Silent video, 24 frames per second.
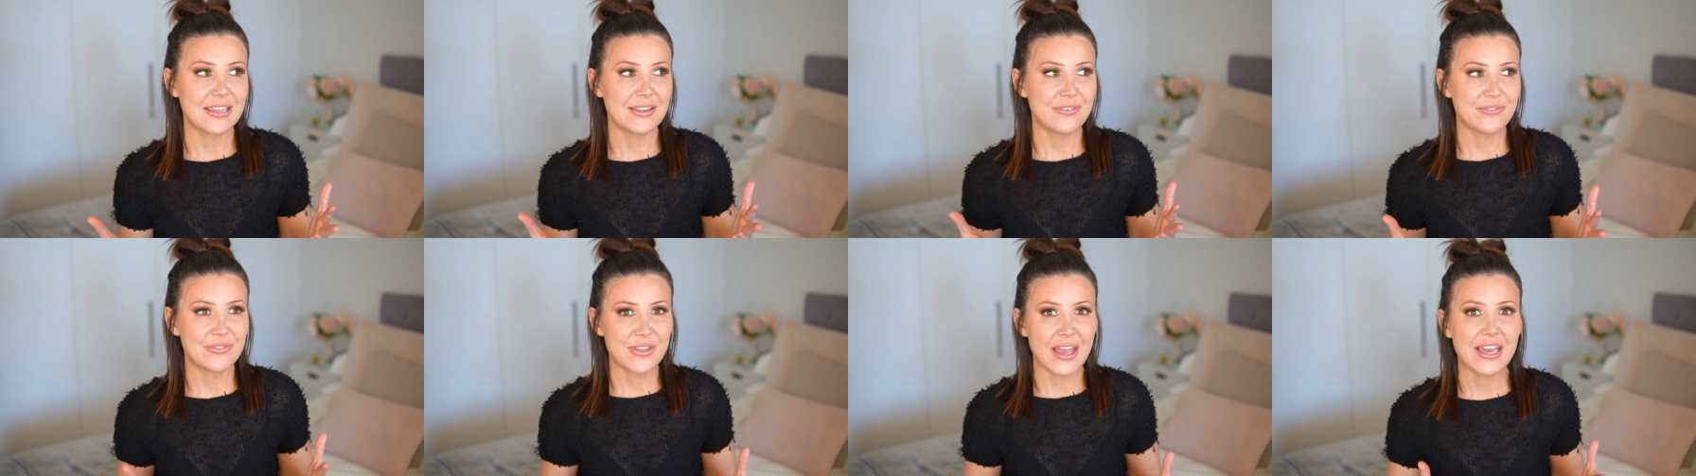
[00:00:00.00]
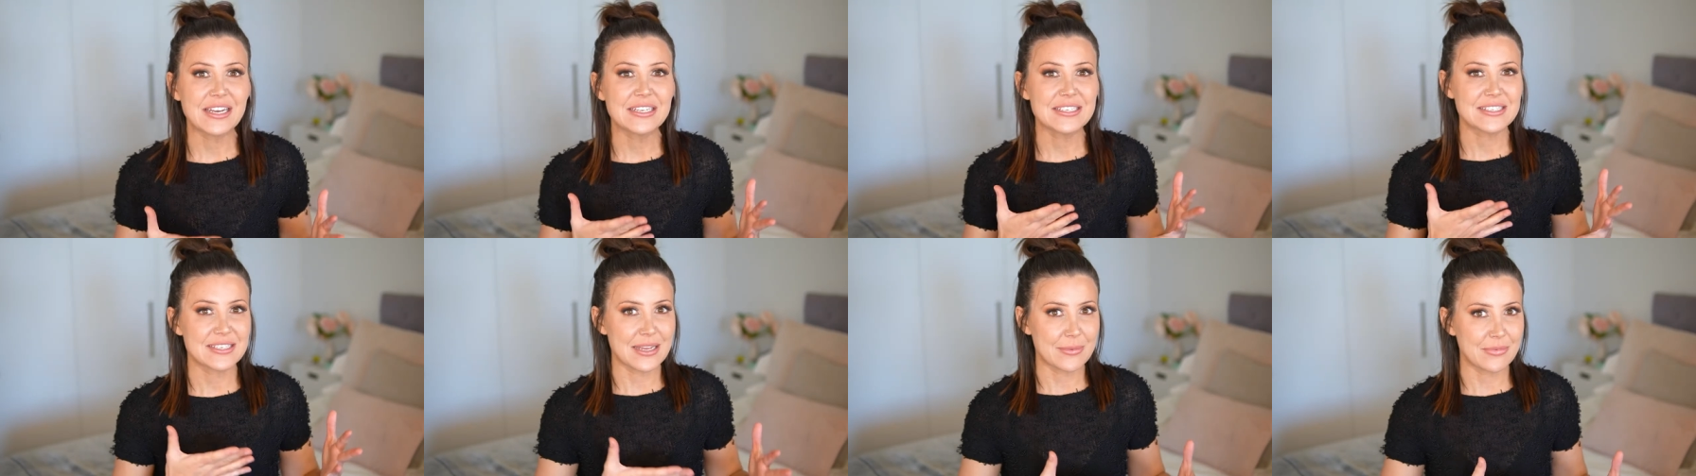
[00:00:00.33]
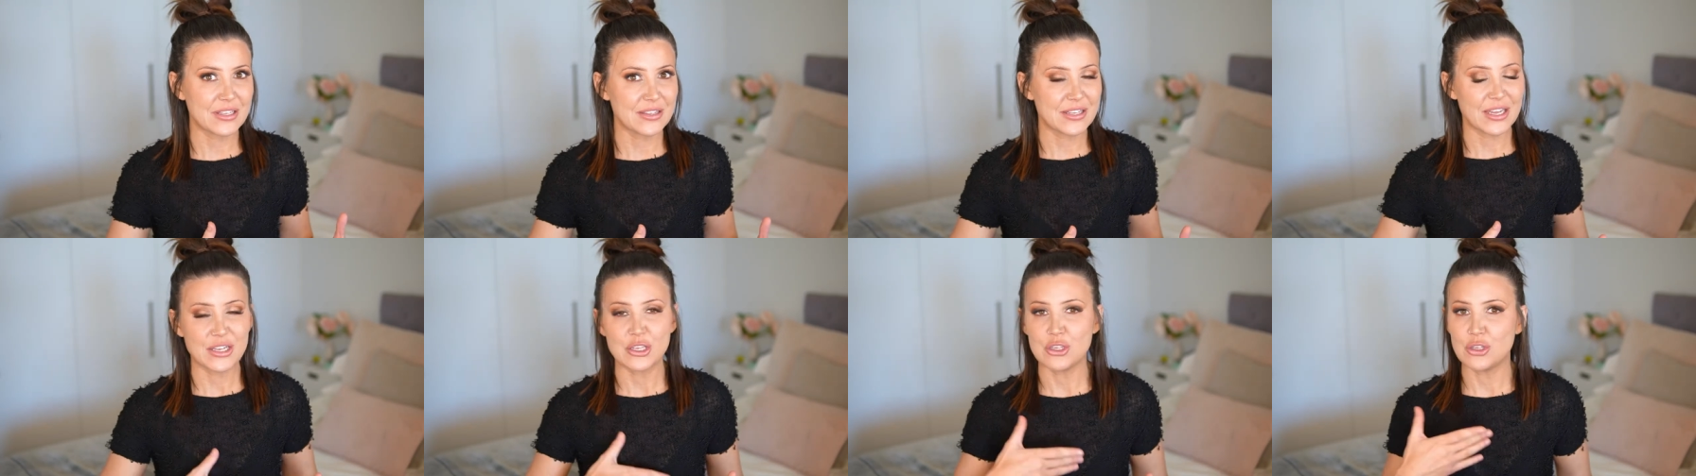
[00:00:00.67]
if that is
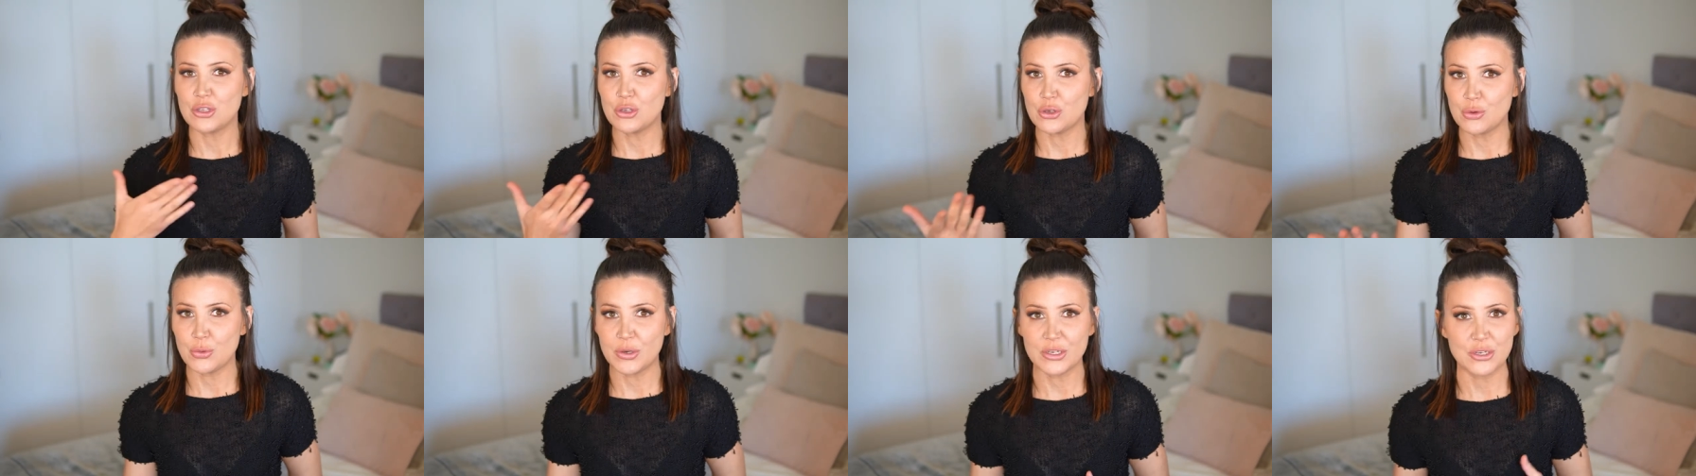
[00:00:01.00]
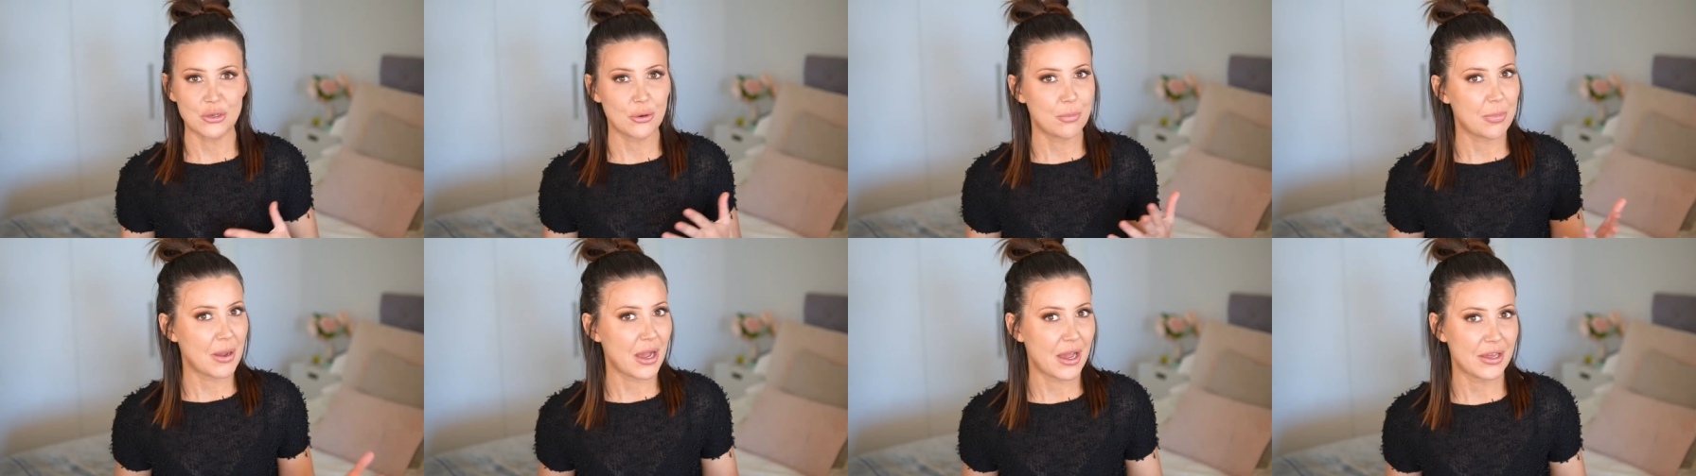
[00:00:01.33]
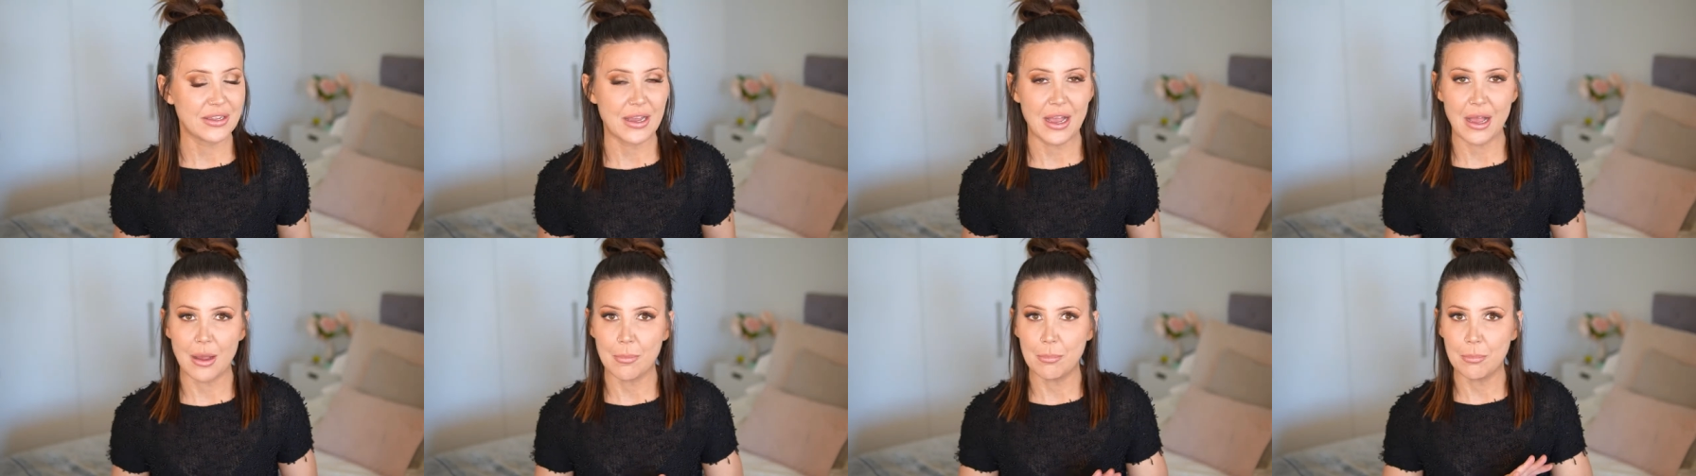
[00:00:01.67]
something that you and your
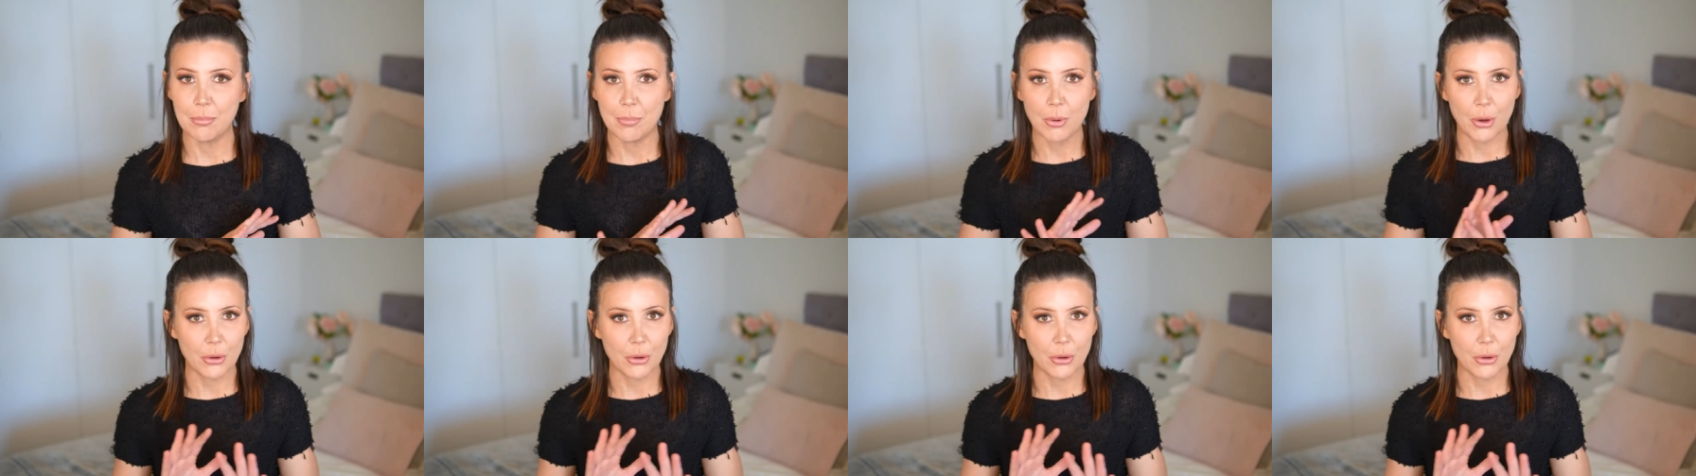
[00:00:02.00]
partner are